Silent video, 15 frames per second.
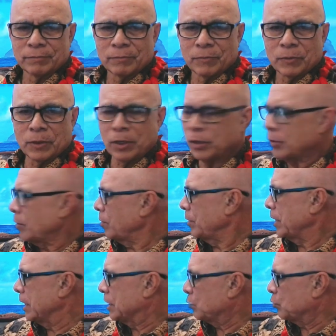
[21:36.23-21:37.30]
Not
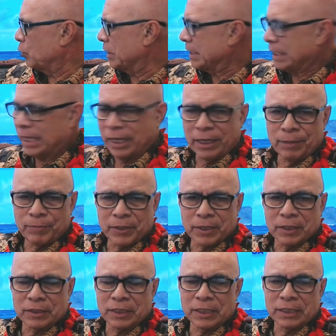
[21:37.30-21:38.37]
only it's risky
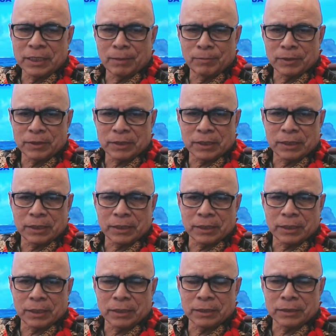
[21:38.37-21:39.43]
because these amas
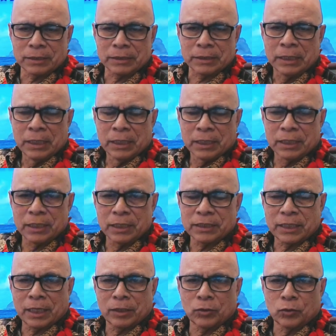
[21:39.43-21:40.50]
can get
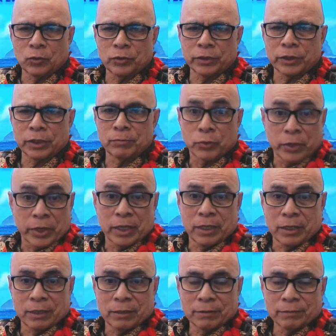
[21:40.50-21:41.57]
tangled and
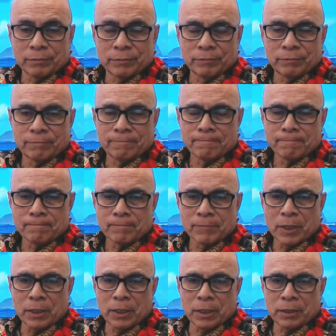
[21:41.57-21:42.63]
break,
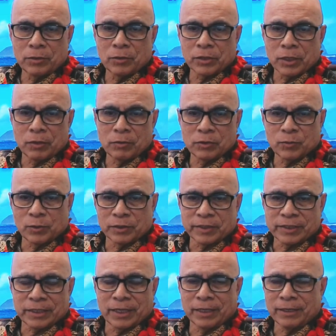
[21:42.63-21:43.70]
and then your canoes will
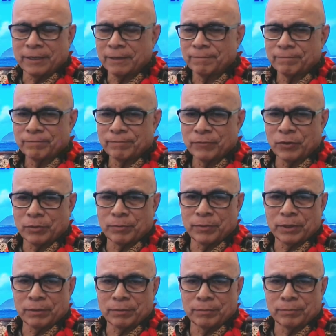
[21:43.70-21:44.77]
sink. You'll
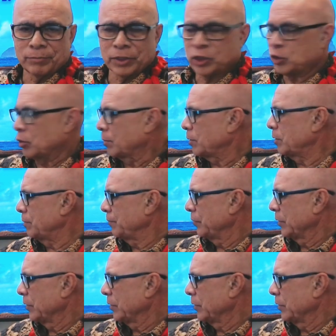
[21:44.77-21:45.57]
be in big trouble.